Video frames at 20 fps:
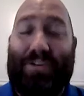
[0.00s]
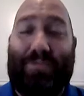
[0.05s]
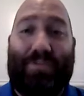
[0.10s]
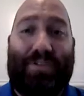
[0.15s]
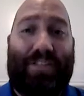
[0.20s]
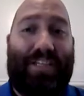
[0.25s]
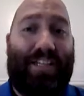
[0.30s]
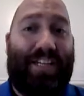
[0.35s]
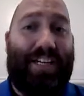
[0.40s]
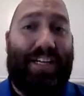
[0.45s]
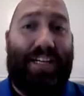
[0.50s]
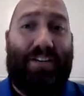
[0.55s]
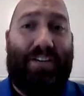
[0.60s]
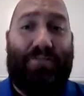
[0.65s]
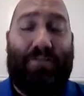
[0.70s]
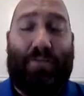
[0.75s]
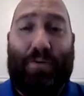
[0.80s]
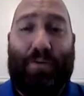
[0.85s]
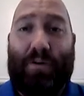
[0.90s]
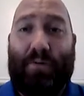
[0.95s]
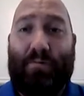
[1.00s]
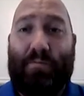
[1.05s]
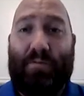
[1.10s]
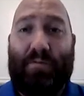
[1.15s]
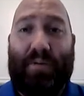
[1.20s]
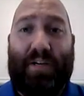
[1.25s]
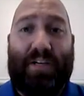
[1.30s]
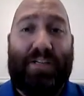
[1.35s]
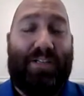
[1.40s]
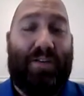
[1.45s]
don't see a need for robes
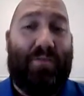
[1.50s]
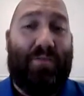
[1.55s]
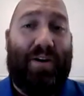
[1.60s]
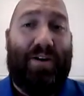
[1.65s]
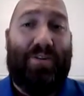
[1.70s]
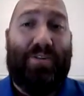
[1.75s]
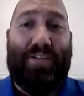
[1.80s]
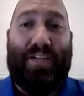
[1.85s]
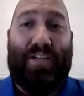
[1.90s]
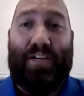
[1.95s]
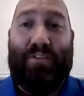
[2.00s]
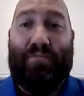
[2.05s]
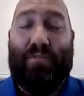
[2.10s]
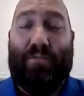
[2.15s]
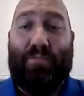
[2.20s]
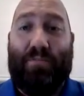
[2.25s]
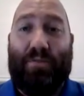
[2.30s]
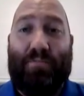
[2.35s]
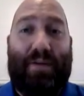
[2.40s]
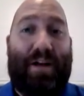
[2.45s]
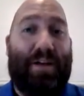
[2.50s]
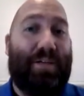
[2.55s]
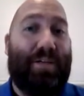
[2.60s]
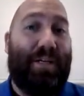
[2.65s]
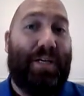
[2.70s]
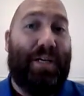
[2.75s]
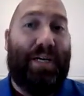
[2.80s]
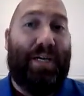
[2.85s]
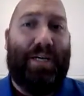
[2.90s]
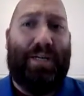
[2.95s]
because the choir is singing from the
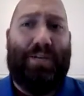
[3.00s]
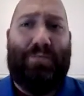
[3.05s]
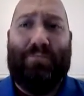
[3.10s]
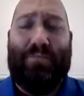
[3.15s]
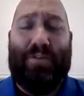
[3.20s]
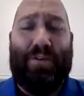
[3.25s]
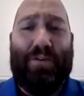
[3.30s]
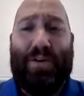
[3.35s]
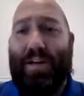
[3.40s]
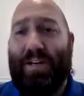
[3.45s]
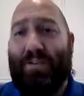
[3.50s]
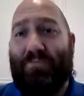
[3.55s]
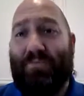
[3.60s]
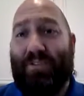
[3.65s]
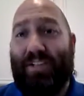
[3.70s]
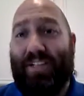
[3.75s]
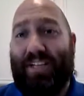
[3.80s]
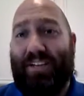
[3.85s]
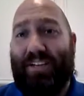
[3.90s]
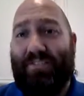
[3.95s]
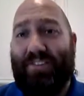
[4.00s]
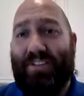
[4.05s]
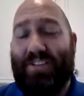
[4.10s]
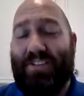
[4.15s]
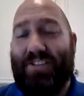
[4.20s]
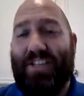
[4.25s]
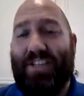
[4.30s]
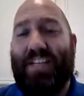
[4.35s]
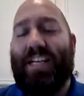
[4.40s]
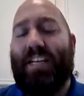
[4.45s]
balcony and they're not really even
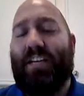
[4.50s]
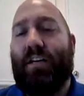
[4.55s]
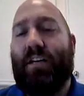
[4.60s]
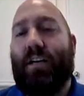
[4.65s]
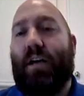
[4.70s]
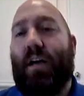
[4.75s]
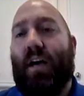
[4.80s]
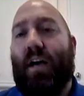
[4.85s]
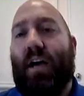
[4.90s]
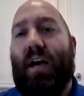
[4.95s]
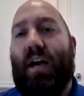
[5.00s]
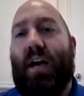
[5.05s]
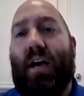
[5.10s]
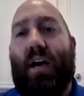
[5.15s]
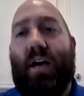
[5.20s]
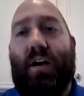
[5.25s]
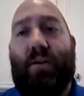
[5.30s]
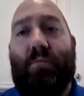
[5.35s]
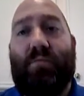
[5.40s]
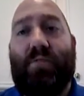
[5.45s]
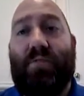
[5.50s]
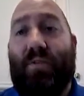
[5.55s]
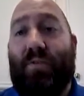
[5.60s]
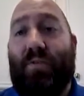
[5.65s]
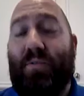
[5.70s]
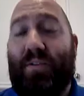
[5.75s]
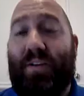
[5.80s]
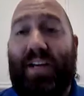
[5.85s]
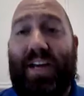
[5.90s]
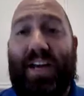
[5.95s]
seen.
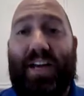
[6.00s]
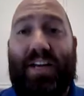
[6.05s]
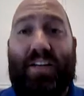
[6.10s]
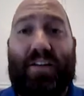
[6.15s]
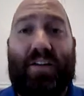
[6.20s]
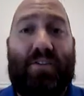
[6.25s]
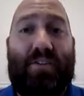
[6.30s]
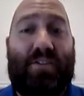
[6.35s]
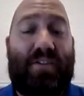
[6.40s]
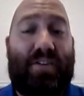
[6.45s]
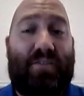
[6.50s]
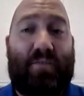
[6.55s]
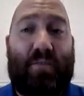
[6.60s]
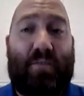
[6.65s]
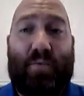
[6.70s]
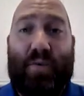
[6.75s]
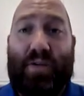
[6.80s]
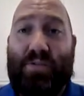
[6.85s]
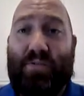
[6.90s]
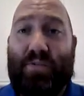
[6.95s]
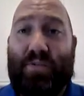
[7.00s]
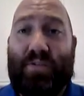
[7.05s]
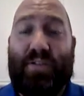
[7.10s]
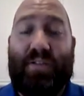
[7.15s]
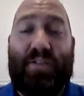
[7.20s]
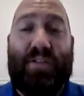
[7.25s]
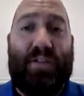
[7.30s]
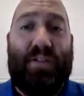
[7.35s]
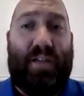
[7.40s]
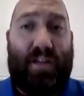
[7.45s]
So again, there's different
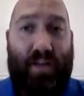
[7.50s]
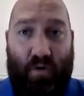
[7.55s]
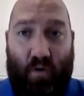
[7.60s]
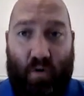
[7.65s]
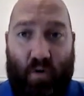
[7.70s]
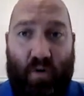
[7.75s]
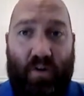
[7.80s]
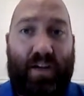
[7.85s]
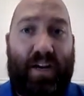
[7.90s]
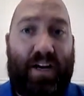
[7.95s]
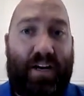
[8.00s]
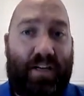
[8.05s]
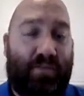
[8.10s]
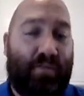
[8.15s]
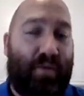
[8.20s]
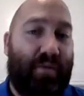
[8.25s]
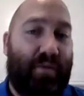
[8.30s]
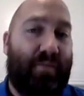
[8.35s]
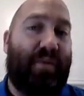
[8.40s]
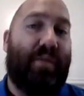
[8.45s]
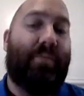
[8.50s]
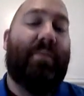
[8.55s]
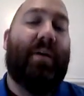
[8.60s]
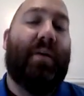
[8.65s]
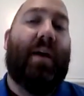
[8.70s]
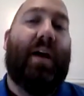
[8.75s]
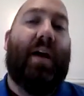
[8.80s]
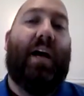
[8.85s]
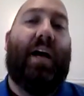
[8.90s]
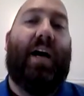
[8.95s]
resources, like ChoralNet is one of them,
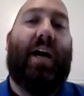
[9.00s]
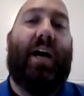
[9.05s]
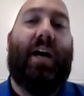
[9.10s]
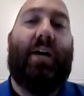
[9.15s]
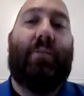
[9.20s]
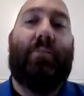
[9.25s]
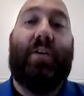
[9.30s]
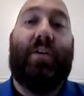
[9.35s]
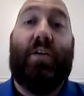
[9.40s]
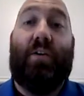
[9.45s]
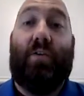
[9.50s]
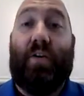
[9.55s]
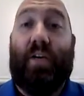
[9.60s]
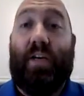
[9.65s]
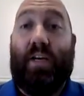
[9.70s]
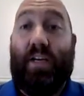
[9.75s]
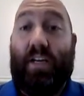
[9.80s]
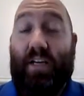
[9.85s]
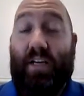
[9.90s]
that you